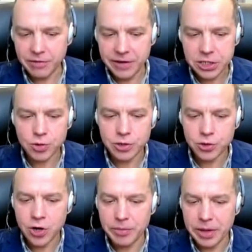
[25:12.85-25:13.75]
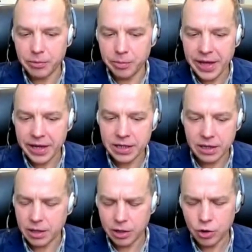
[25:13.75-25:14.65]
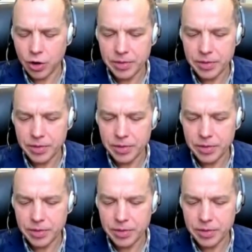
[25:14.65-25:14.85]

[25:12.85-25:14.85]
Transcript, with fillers: a very short coming back, uh,